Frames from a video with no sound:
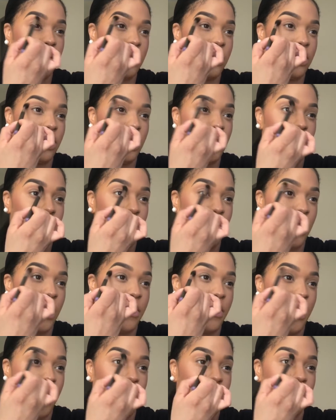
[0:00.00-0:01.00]

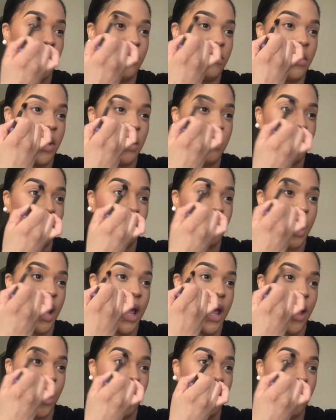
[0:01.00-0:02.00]
lower part of my
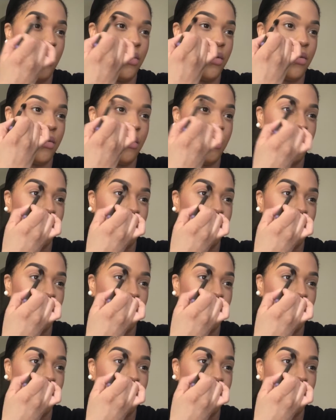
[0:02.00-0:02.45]
brow